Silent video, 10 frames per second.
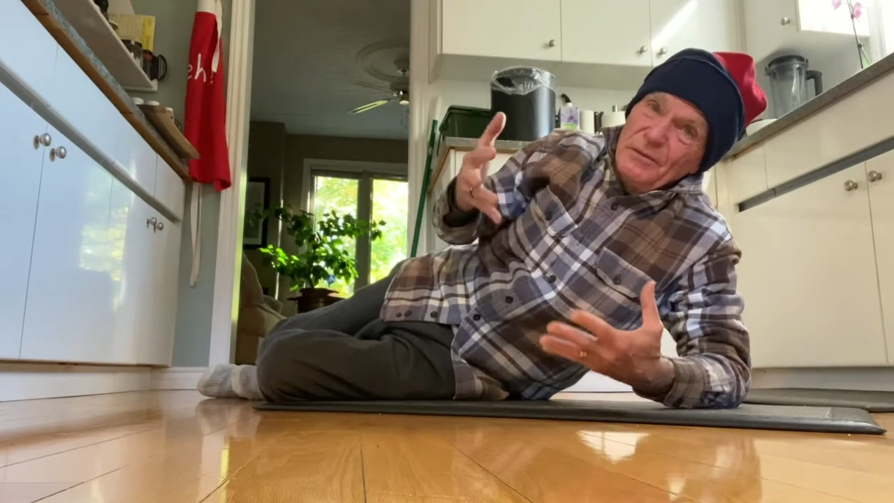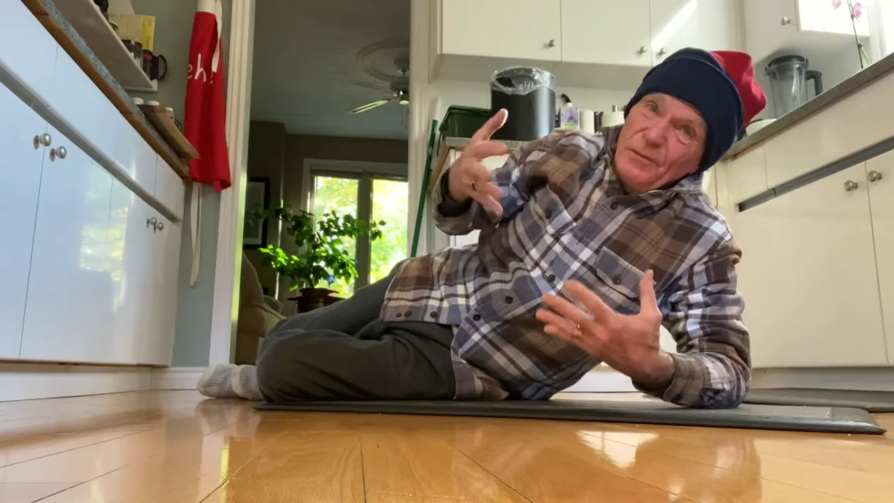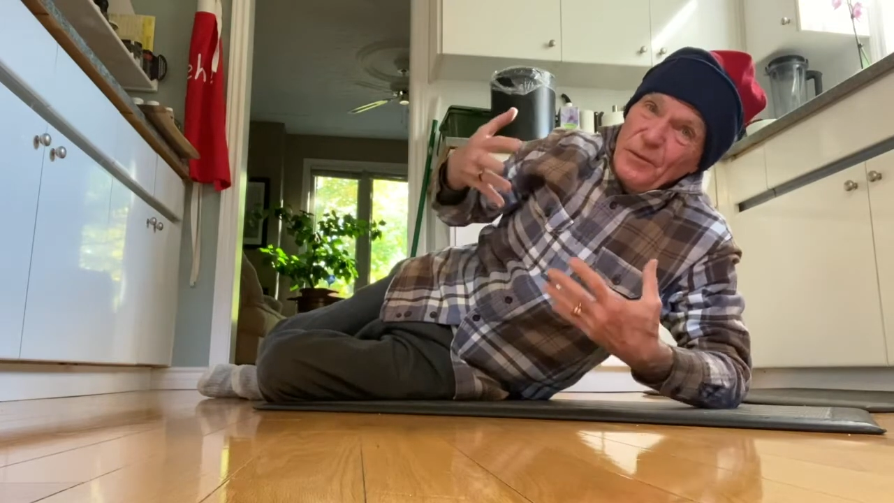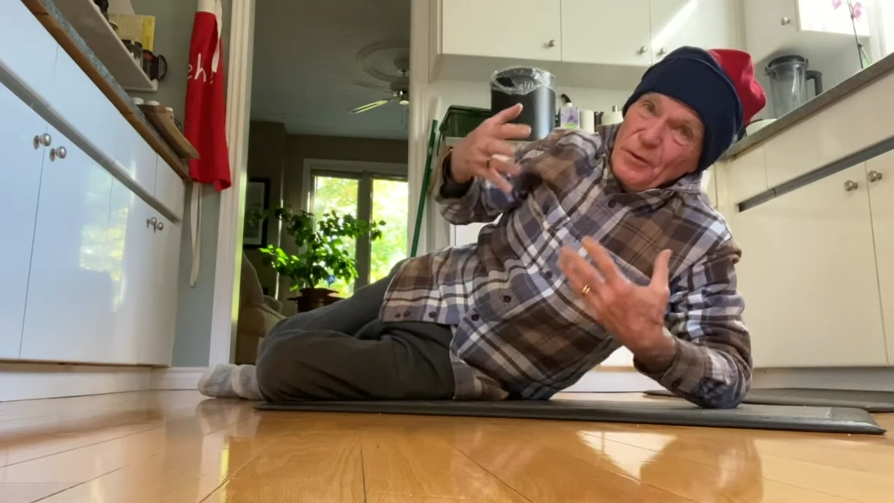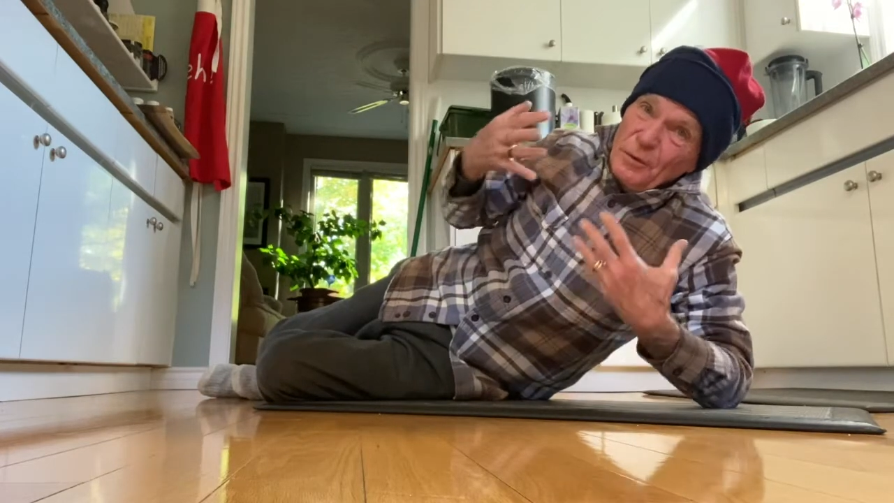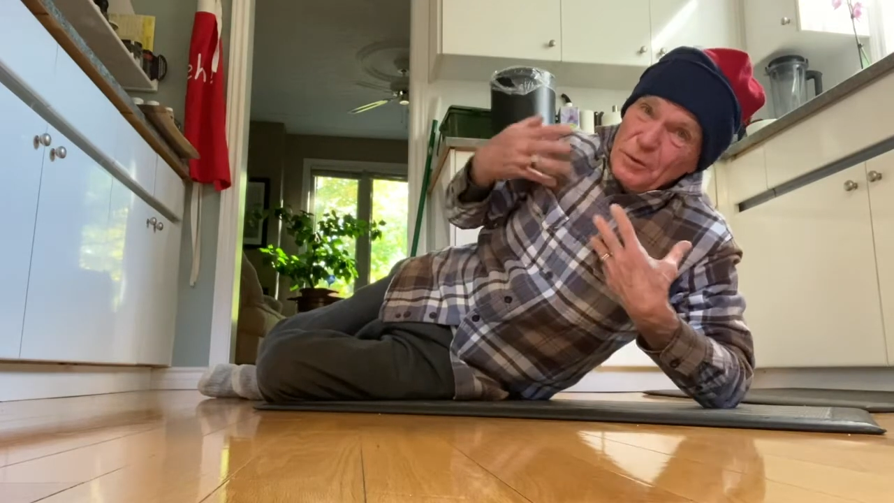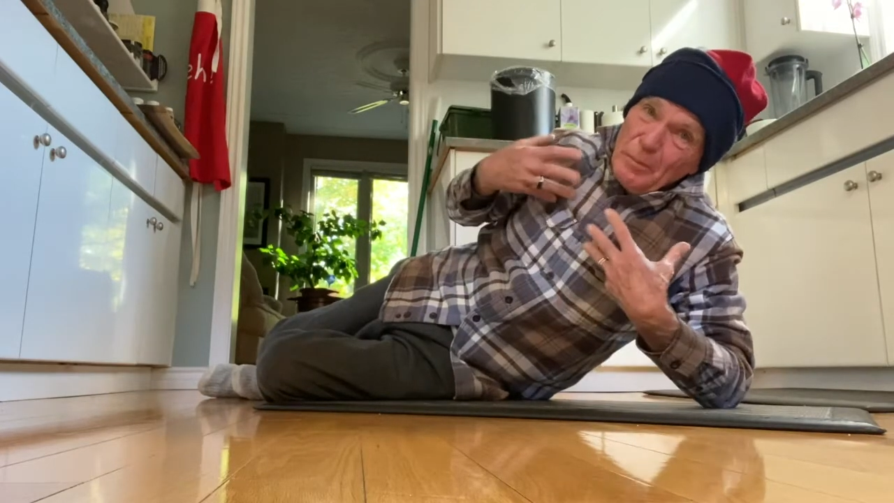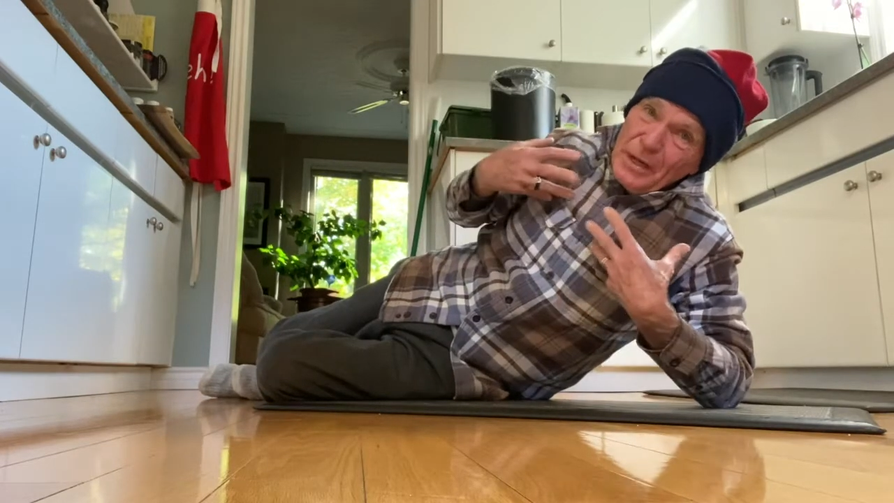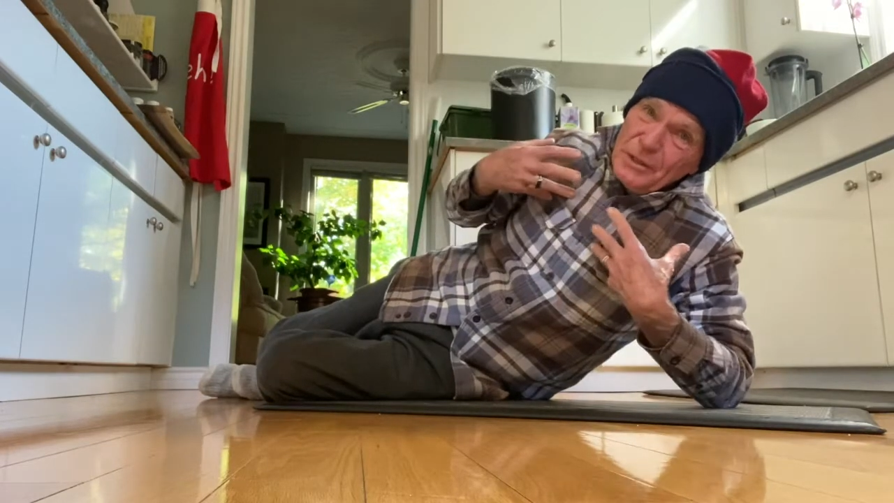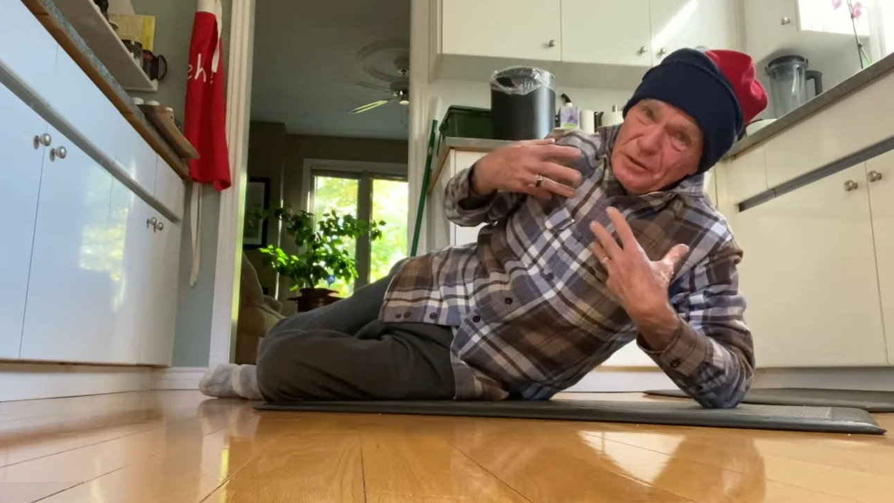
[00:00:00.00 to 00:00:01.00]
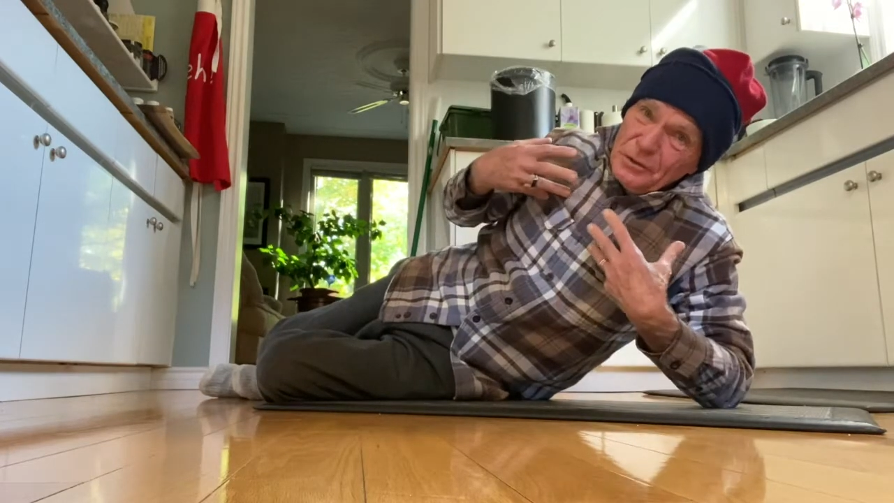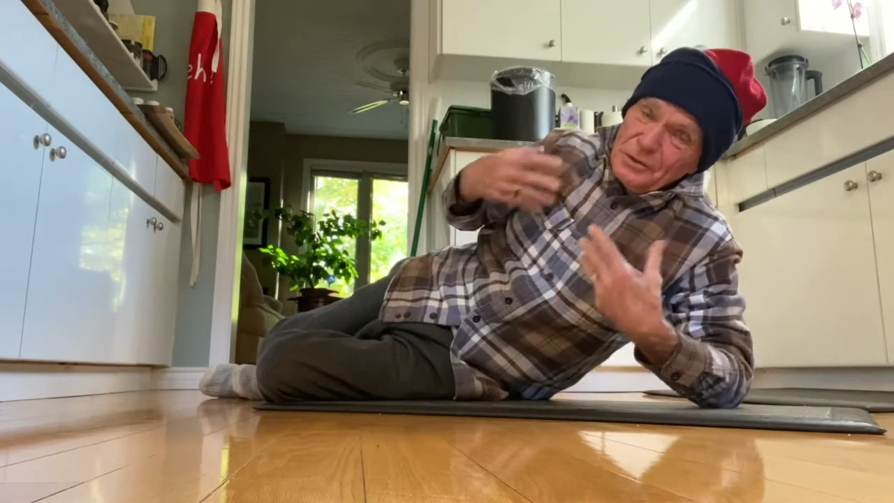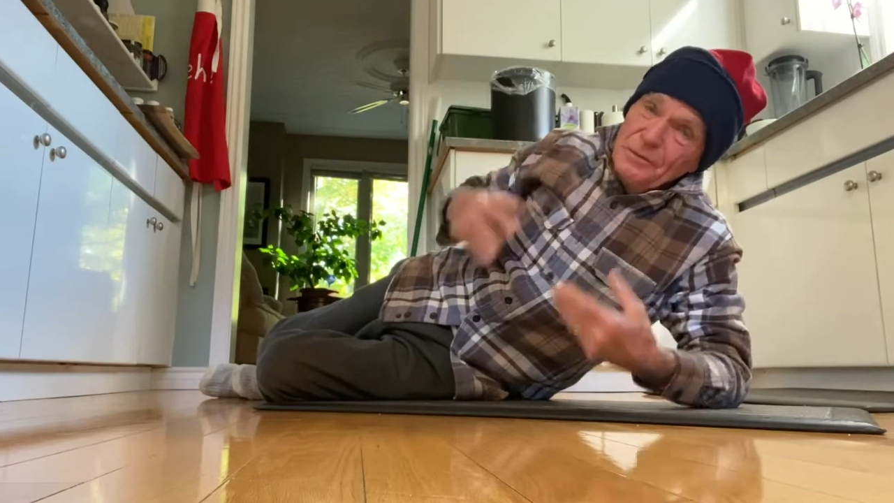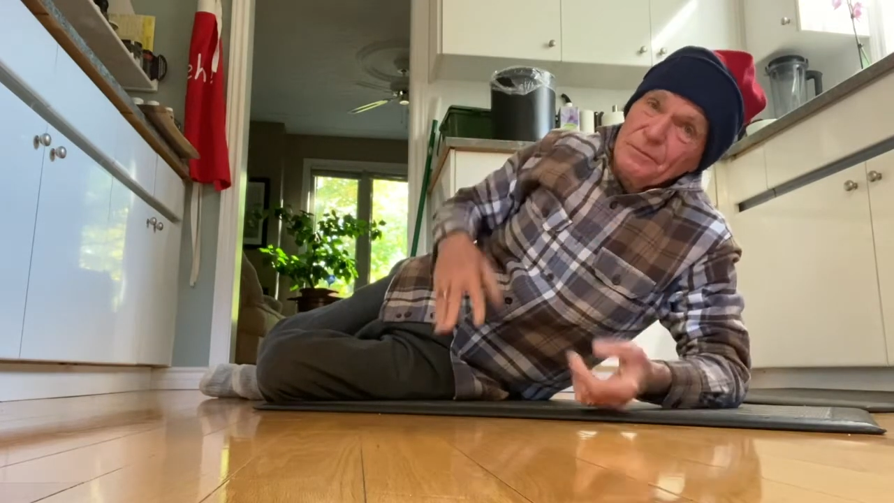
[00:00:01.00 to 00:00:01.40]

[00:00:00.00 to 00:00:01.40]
for those muscles